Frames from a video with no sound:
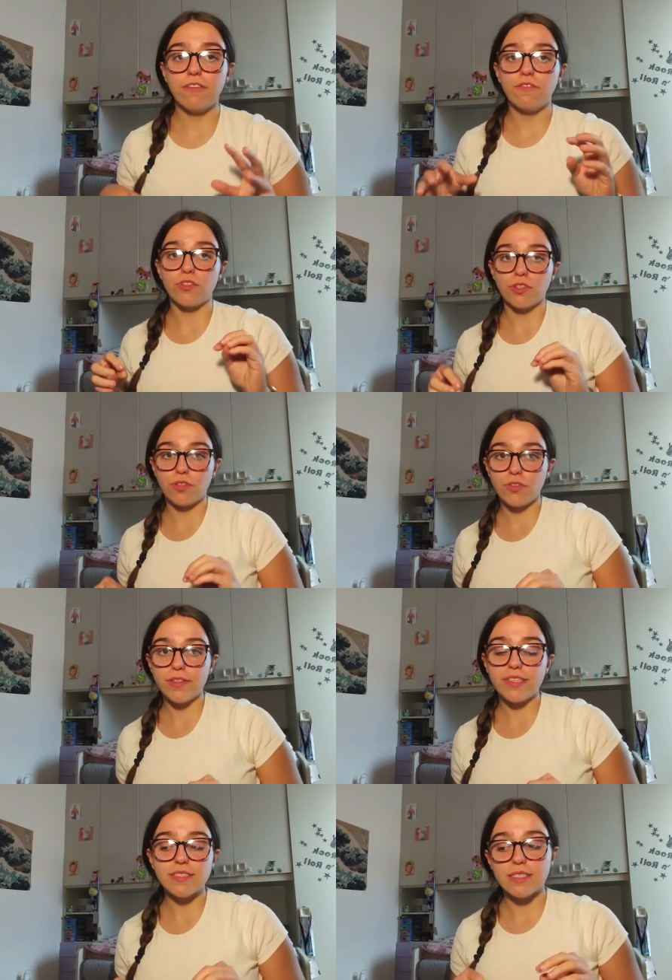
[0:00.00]
if you're
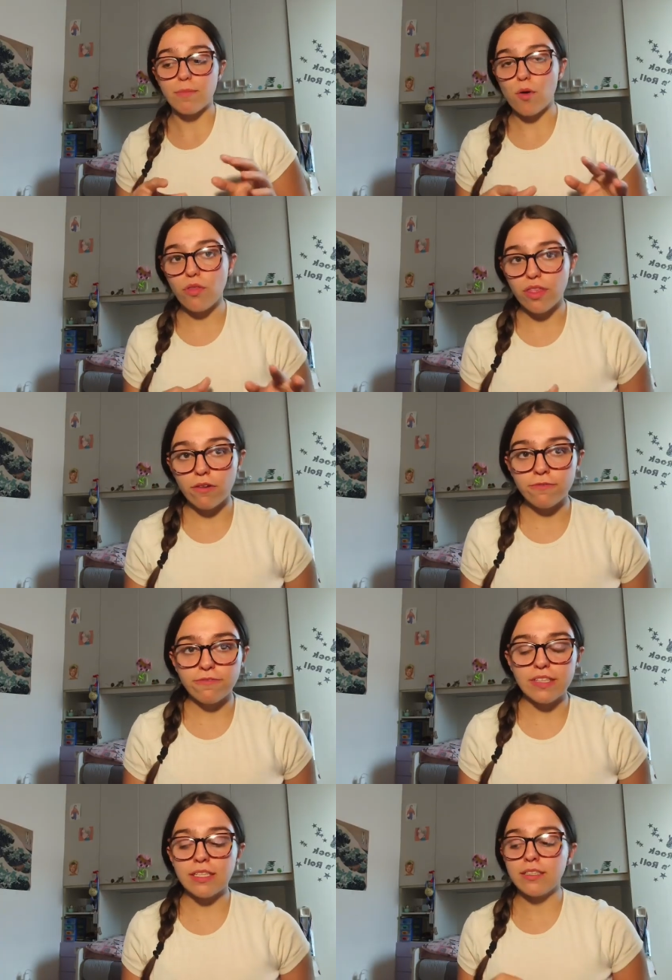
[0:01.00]
curious about
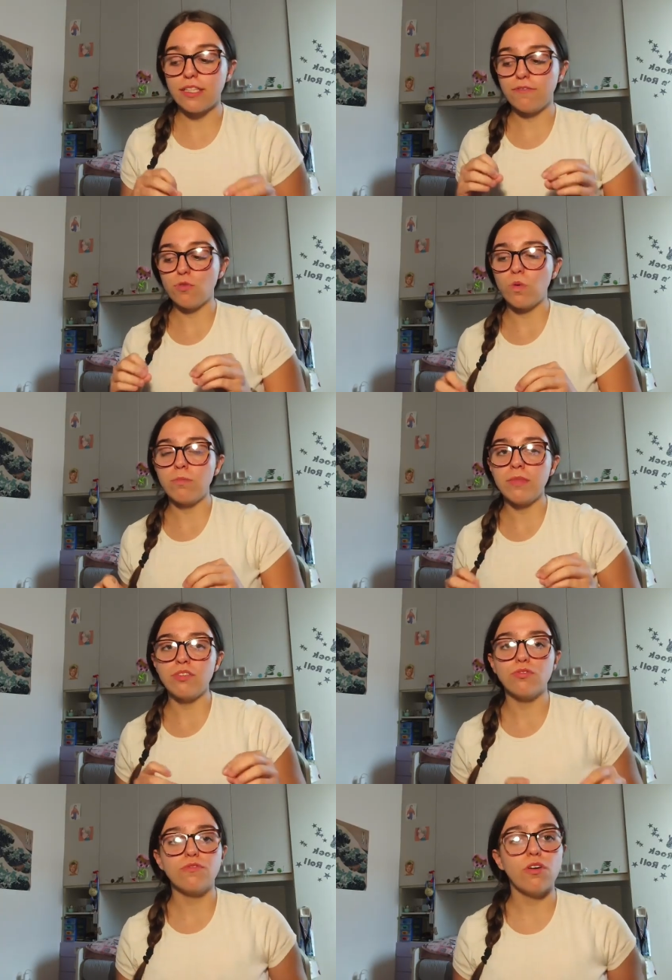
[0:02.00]
something, if you want me to